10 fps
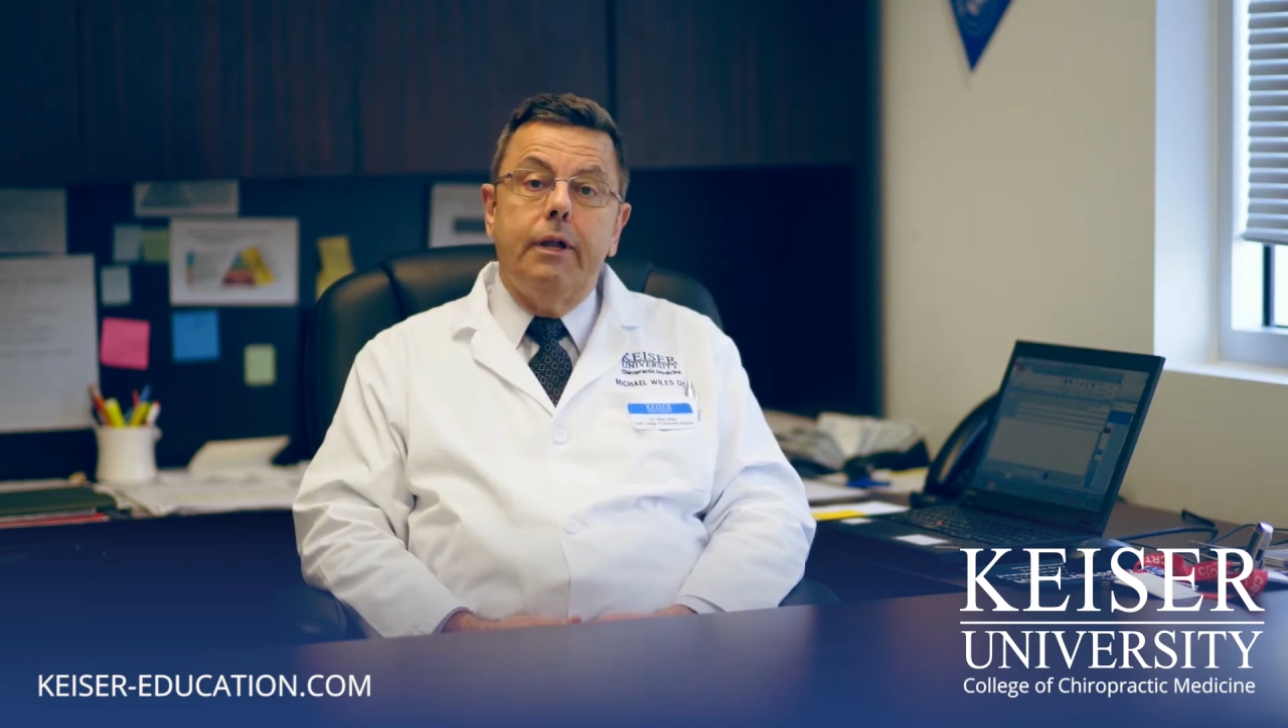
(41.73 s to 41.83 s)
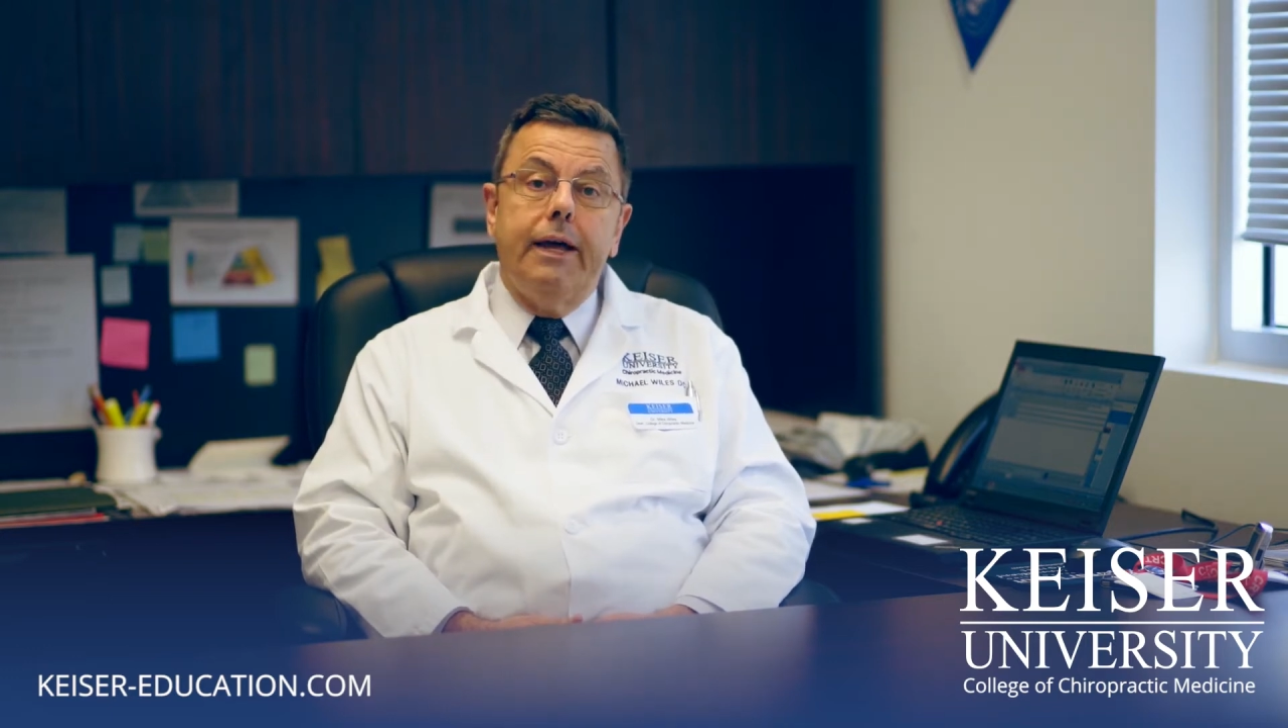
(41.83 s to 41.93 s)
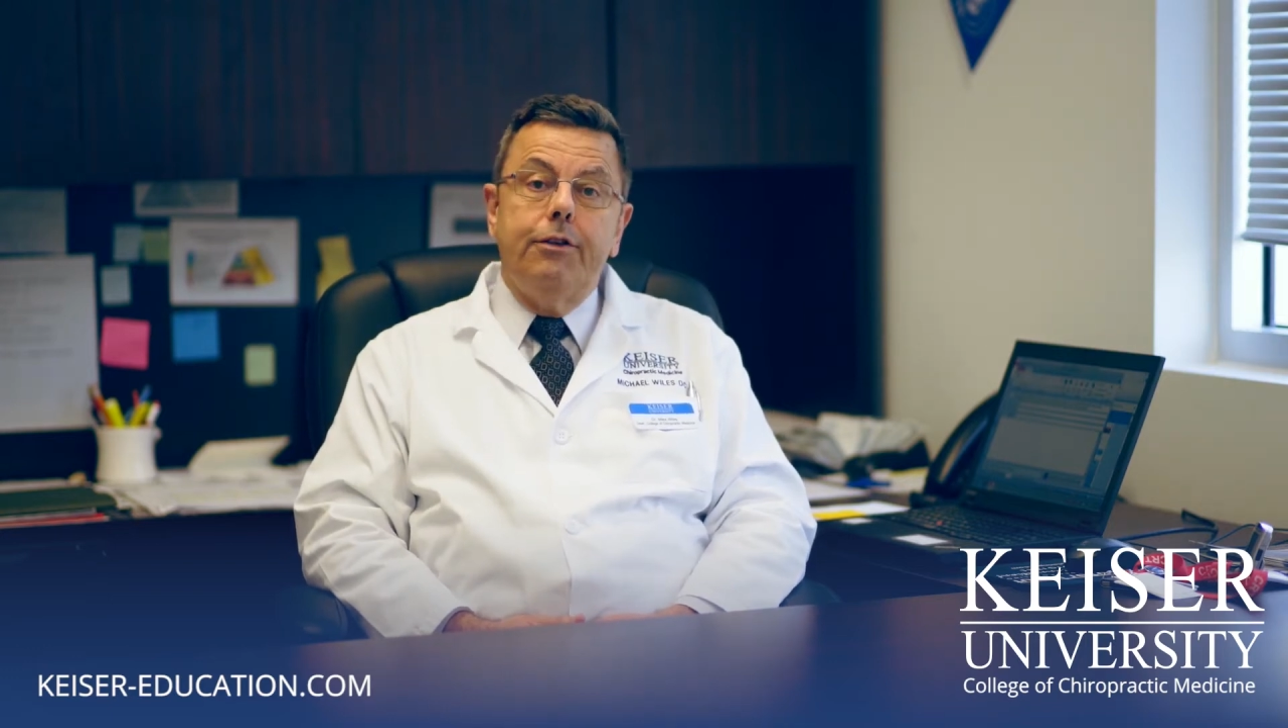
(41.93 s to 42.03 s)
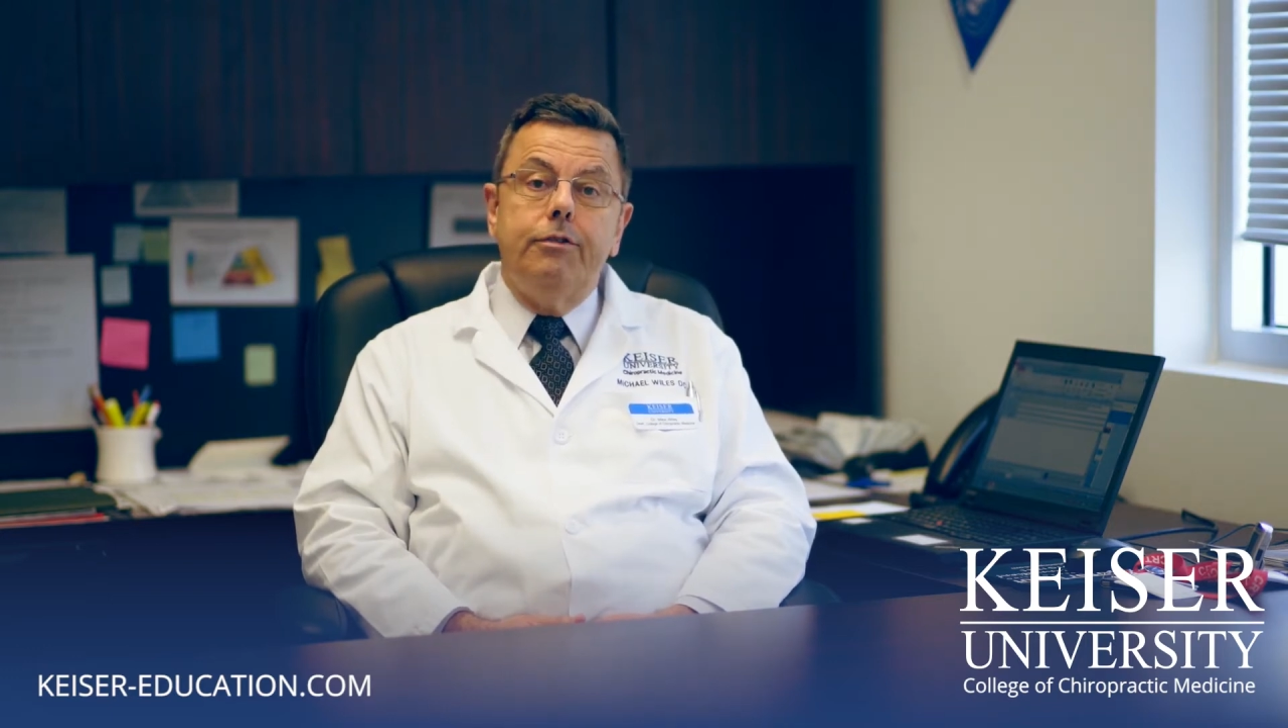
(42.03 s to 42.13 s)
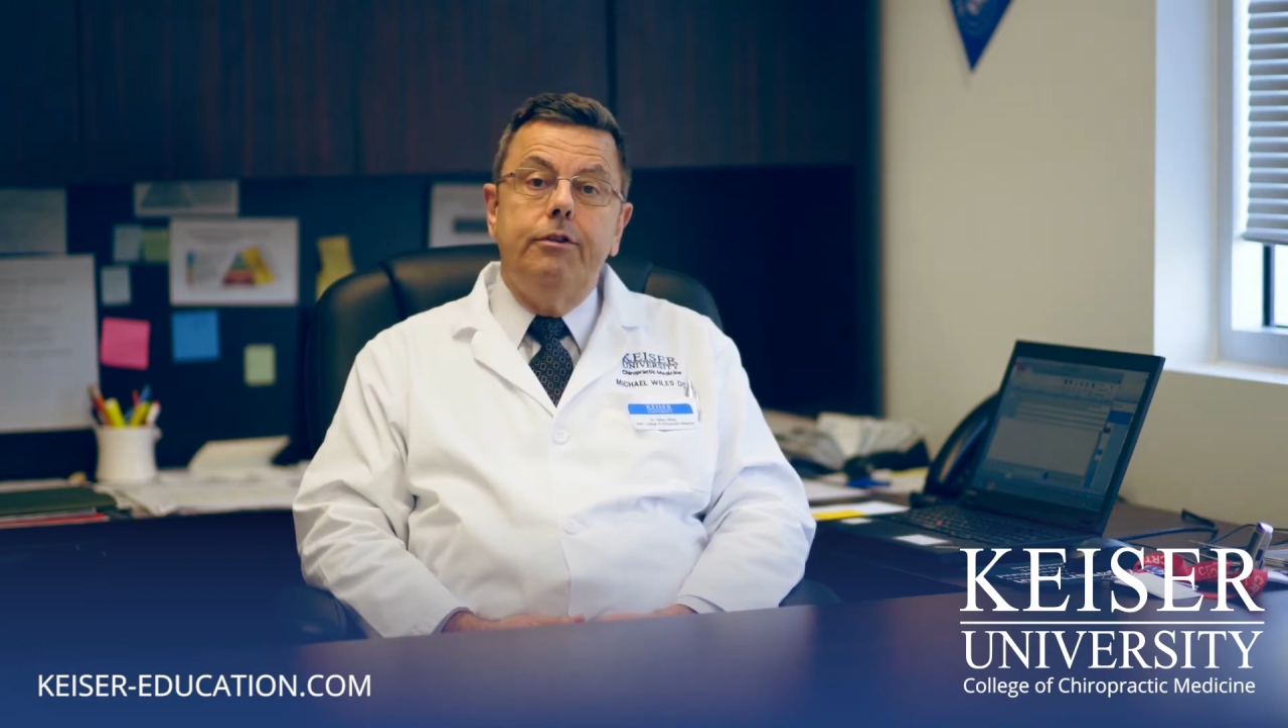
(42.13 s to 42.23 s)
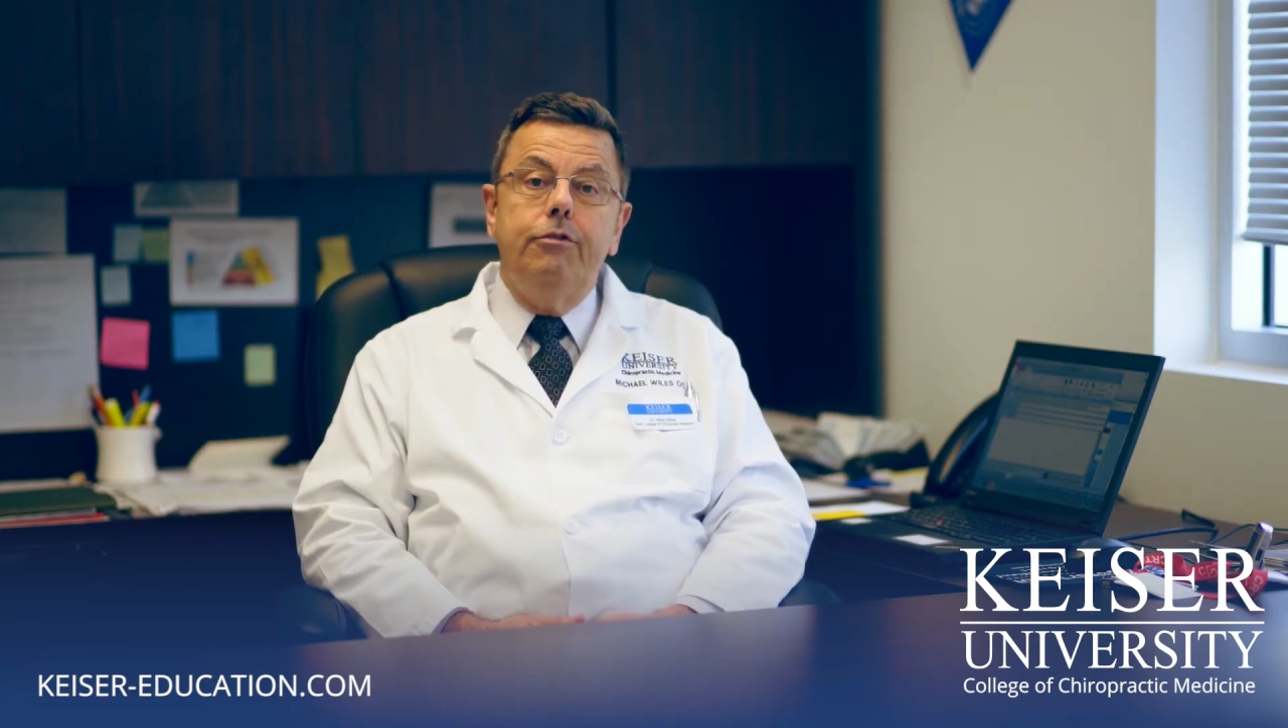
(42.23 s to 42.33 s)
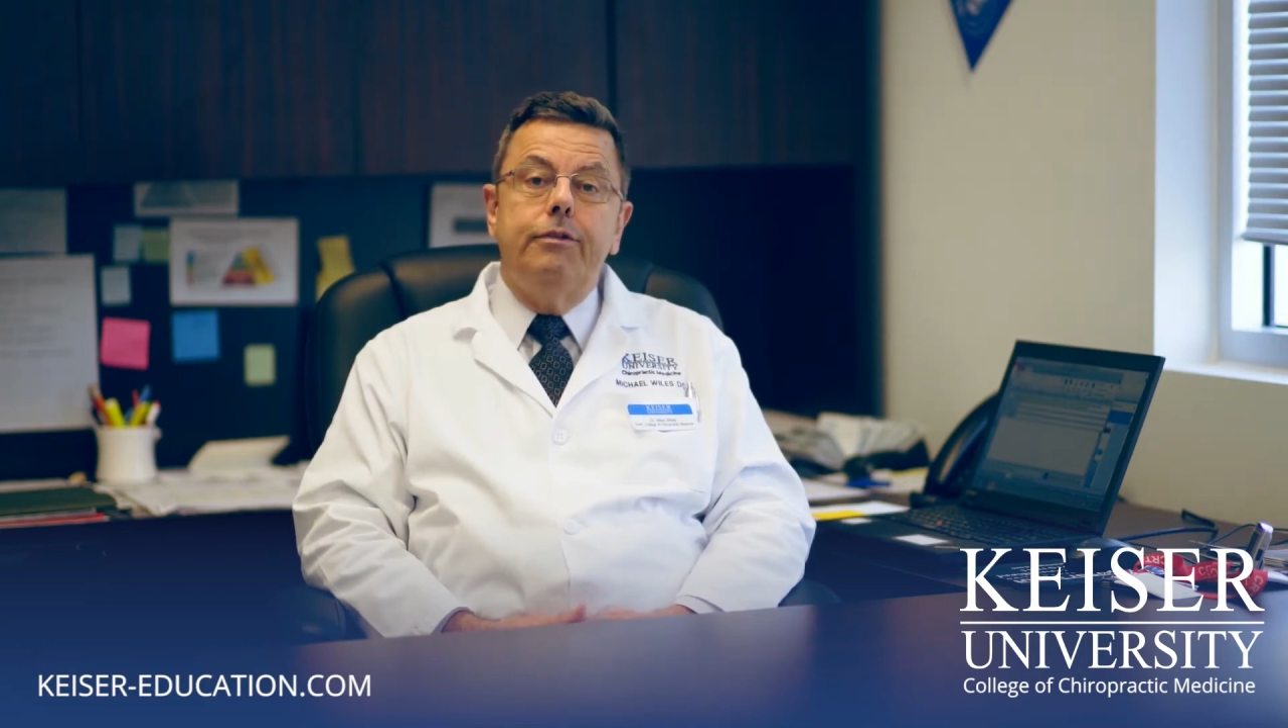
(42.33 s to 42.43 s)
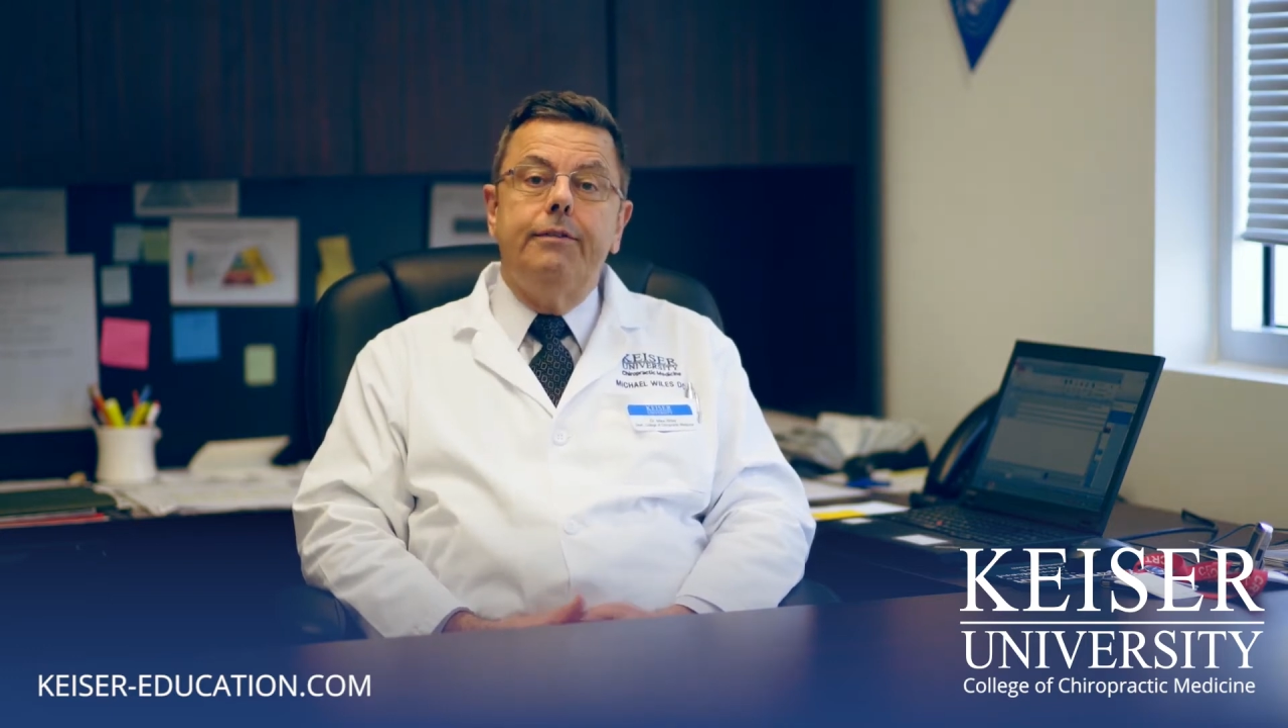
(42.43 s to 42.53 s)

classes,